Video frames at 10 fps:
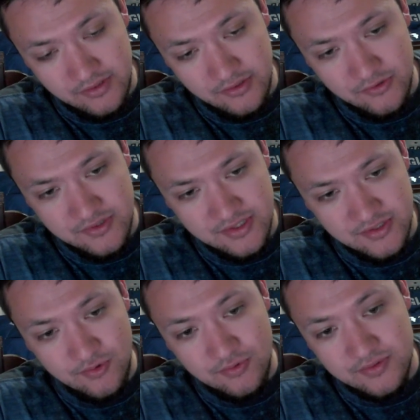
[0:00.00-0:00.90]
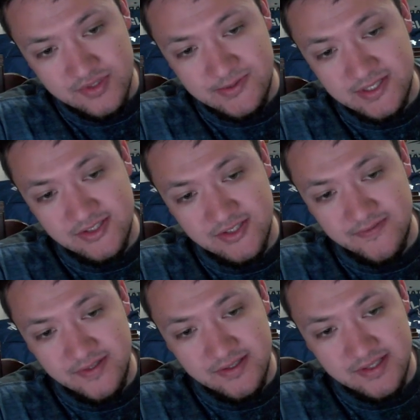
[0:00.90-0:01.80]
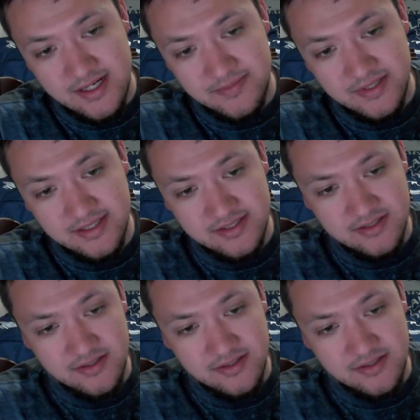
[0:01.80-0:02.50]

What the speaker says: due to sports overview topics,